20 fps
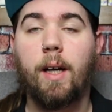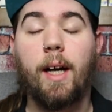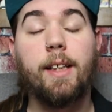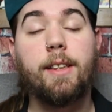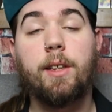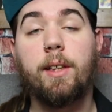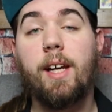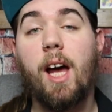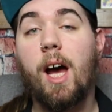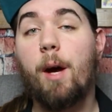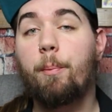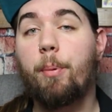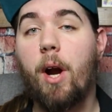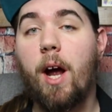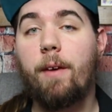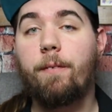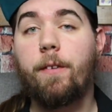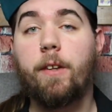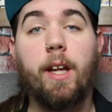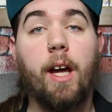It's a
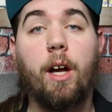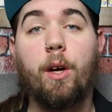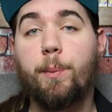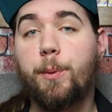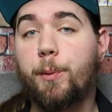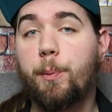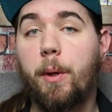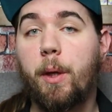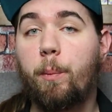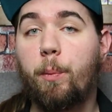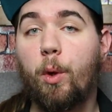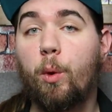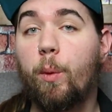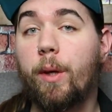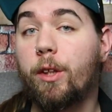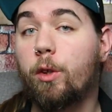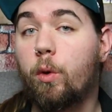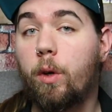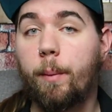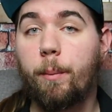nonprofit that helps people
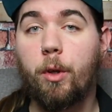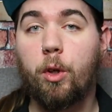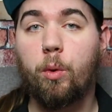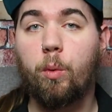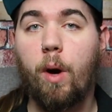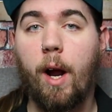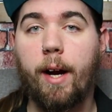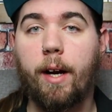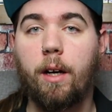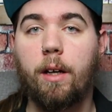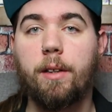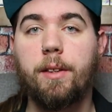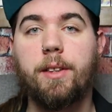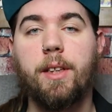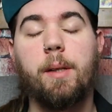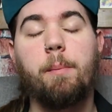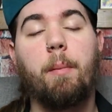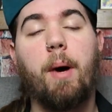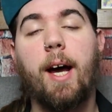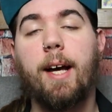with criminal records
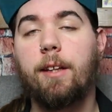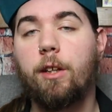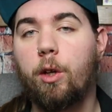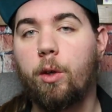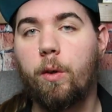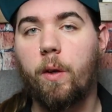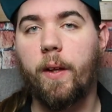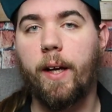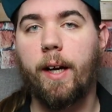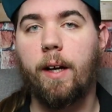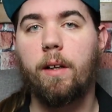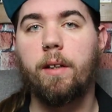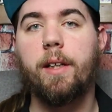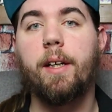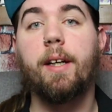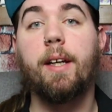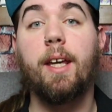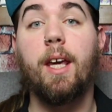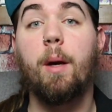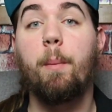in my local
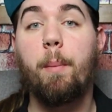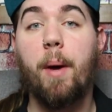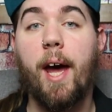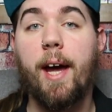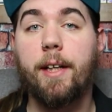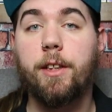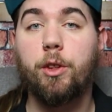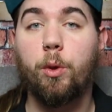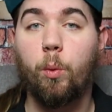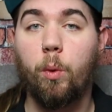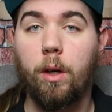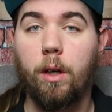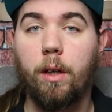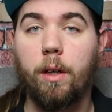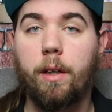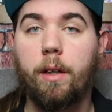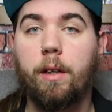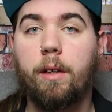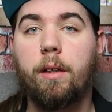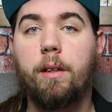area get back to
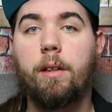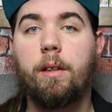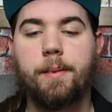work.